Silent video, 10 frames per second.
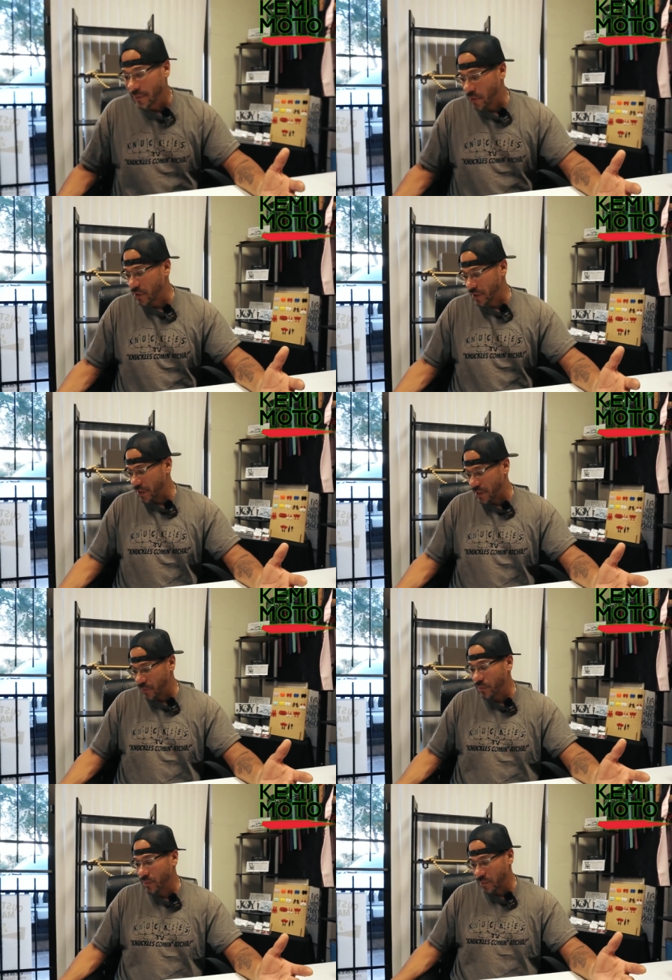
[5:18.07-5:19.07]
Of course it is
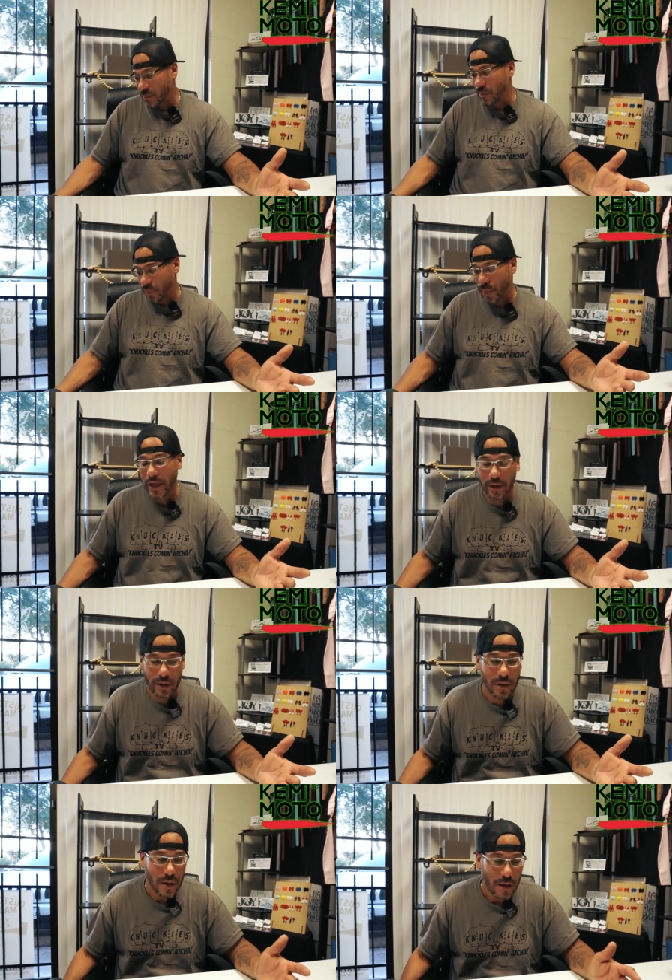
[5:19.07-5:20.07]

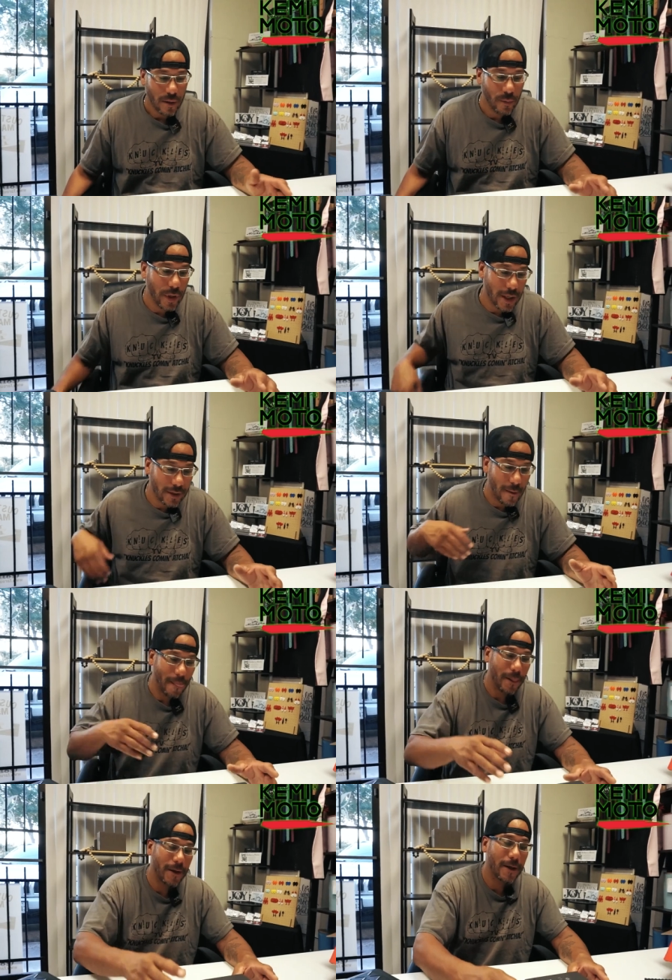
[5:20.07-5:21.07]
bigger, but
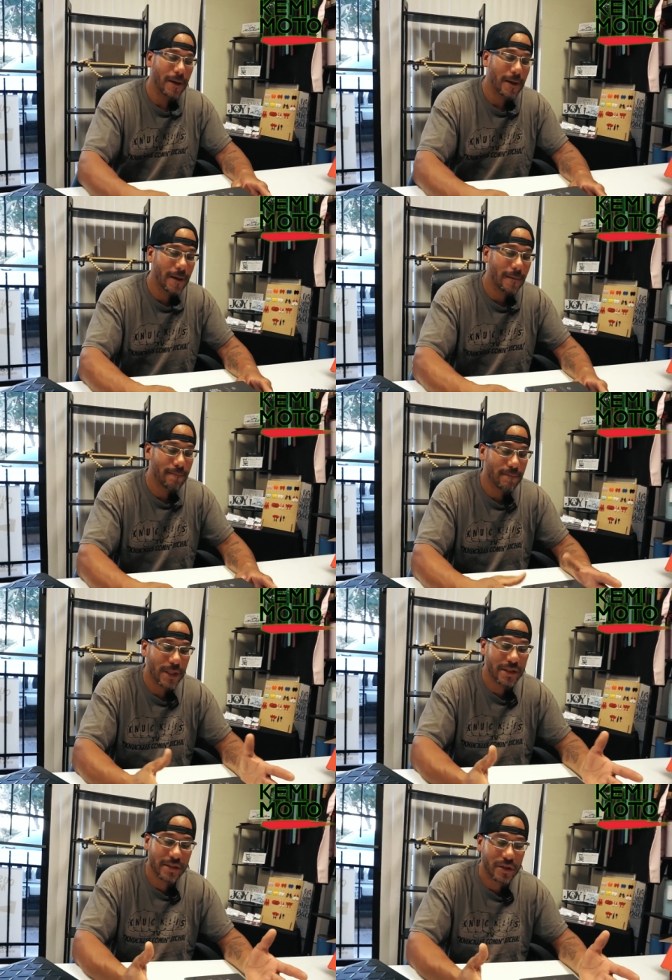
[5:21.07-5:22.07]
uh,
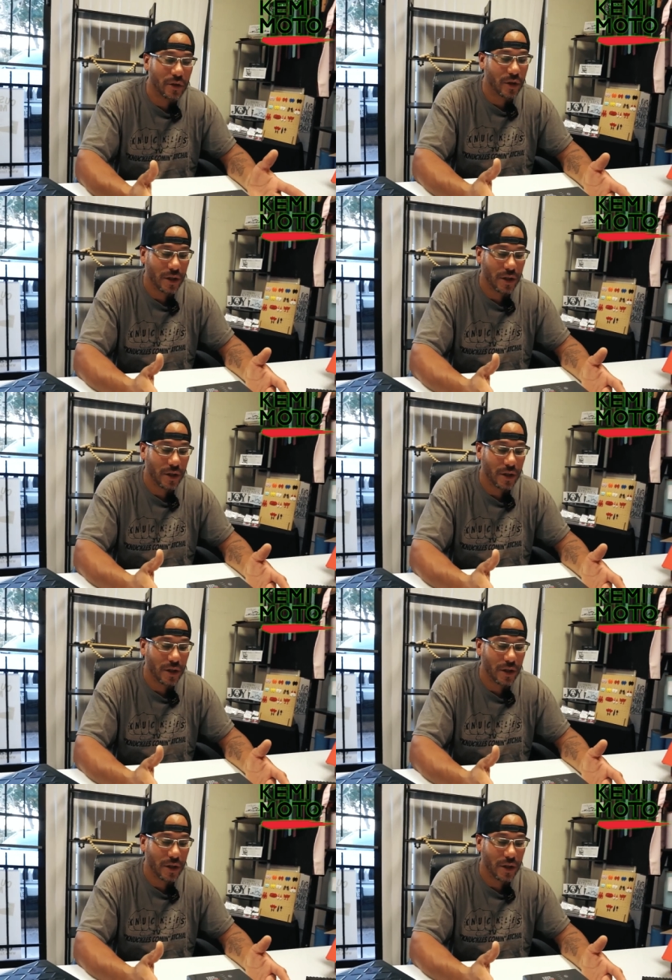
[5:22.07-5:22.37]
it's still gonna